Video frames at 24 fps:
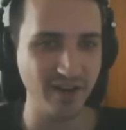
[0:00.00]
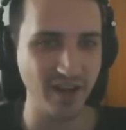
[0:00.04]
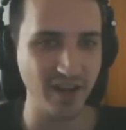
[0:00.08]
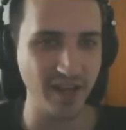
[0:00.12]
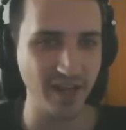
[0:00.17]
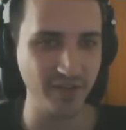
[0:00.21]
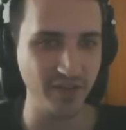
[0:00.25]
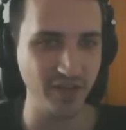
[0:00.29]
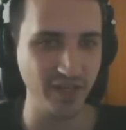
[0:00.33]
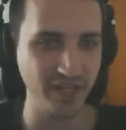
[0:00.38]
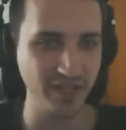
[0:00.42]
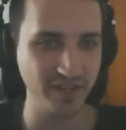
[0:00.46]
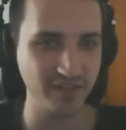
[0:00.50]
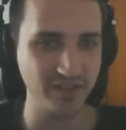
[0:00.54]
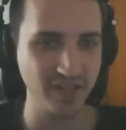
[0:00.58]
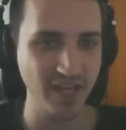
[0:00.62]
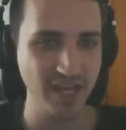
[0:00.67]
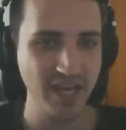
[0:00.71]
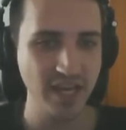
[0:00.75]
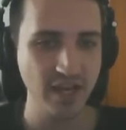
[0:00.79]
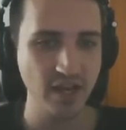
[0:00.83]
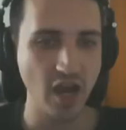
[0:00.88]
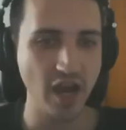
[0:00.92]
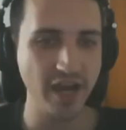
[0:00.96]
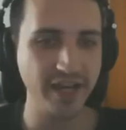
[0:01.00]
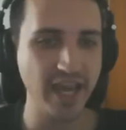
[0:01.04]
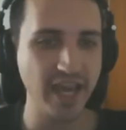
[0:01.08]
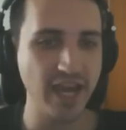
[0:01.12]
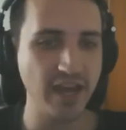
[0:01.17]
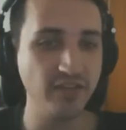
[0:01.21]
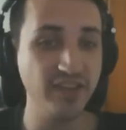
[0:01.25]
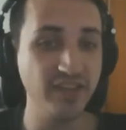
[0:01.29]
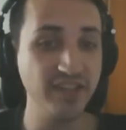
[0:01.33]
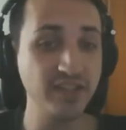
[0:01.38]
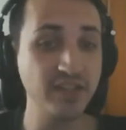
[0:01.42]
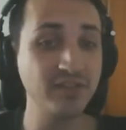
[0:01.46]
I think it's,
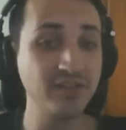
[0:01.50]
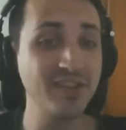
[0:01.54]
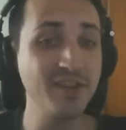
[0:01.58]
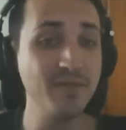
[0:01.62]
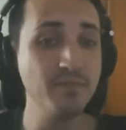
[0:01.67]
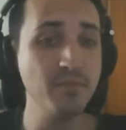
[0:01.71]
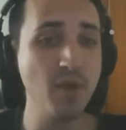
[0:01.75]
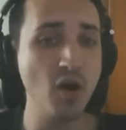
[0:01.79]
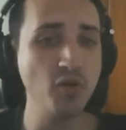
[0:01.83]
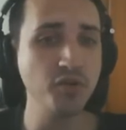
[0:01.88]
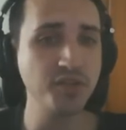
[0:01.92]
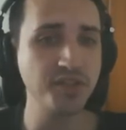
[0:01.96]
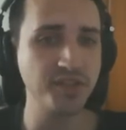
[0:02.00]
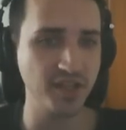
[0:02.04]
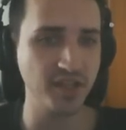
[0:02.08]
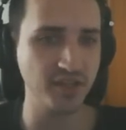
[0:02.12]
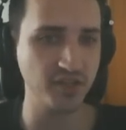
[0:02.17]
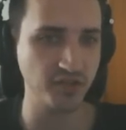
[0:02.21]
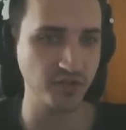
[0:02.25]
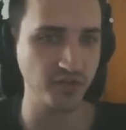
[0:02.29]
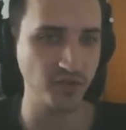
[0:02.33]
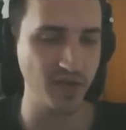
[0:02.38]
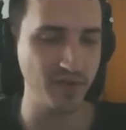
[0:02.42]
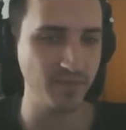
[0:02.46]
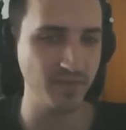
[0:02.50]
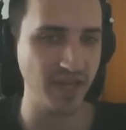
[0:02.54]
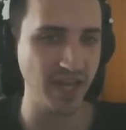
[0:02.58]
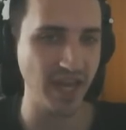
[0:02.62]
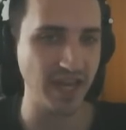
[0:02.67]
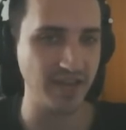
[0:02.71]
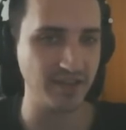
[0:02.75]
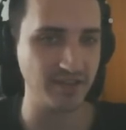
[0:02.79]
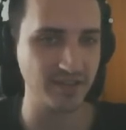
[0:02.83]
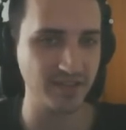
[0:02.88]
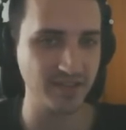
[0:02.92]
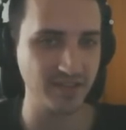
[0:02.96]
again, this is the most extreme
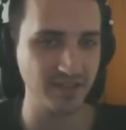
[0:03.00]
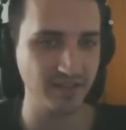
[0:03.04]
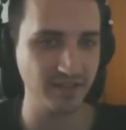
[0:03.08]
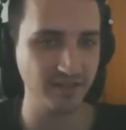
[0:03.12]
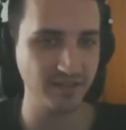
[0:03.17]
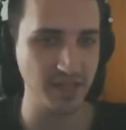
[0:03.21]
case